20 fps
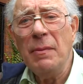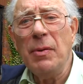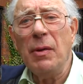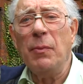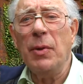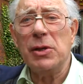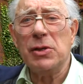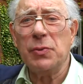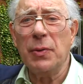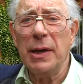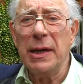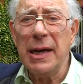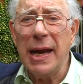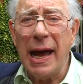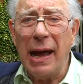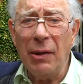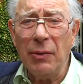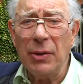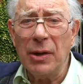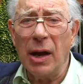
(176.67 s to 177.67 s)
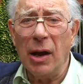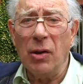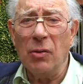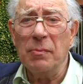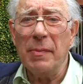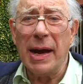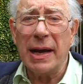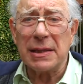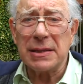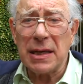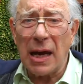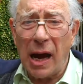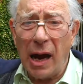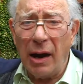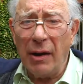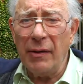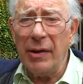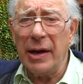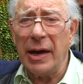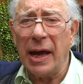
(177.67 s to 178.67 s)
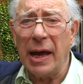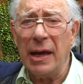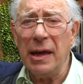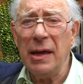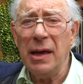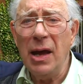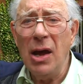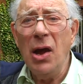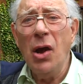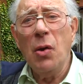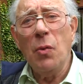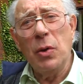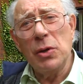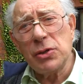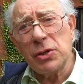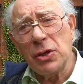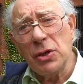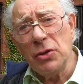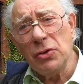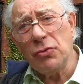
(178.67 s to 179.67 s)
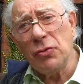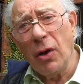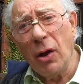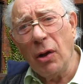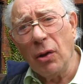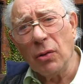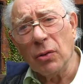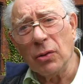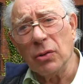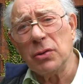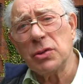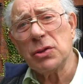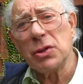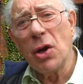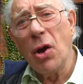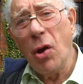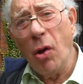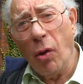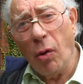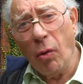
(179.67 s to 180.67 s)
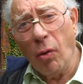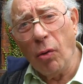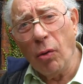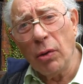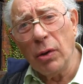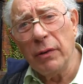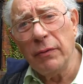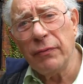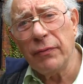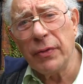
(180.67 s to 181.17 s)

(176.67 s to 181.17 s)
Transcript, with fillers: but which we now know makes RNA, which controls all